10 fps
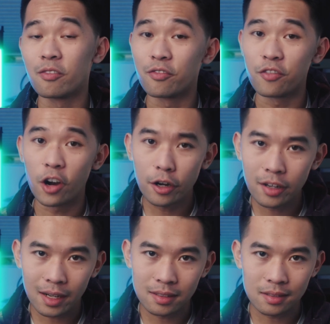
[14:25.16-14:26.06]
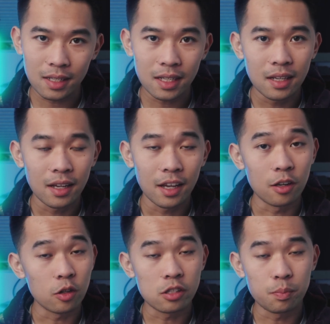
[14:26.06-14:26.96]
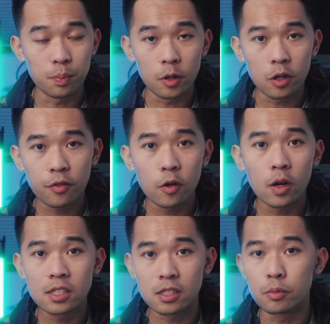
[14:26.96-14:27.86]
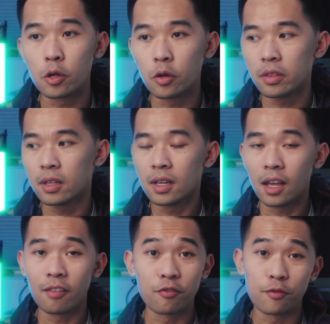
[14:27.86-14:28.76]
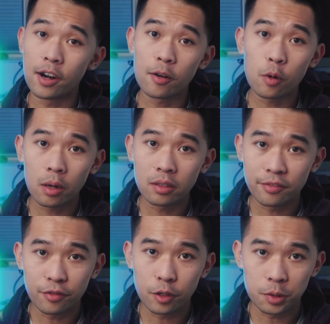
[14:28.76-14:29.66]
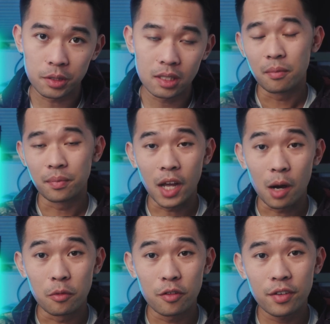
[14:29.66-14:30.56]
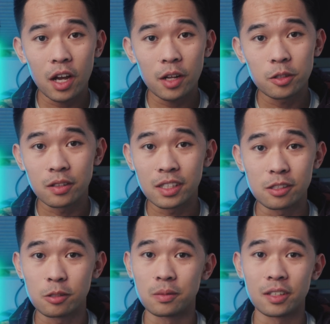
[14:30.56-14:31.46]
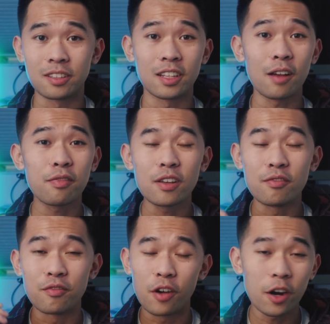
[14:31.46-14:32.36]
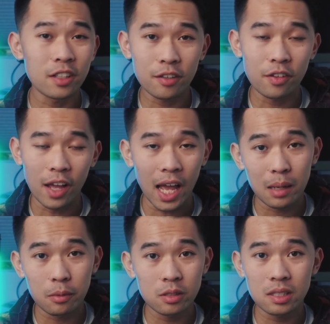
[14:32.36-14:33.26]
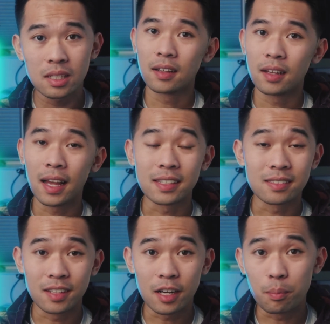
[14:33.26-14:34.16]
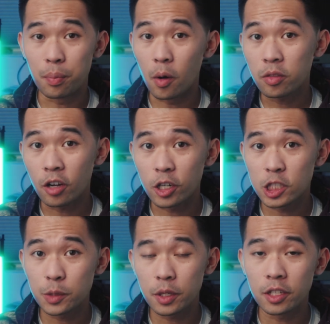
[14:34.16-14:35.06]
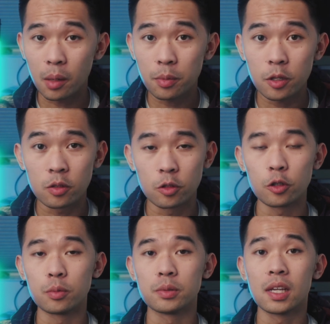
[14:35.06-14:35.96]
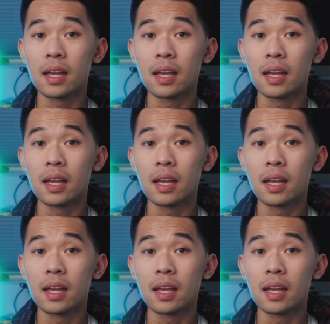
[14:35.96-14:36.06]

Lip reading: very nicely. It looks beautiful and smooth and very well diffused. Now moving on to these two, they're definitely very different animals as they're both RGB tubes.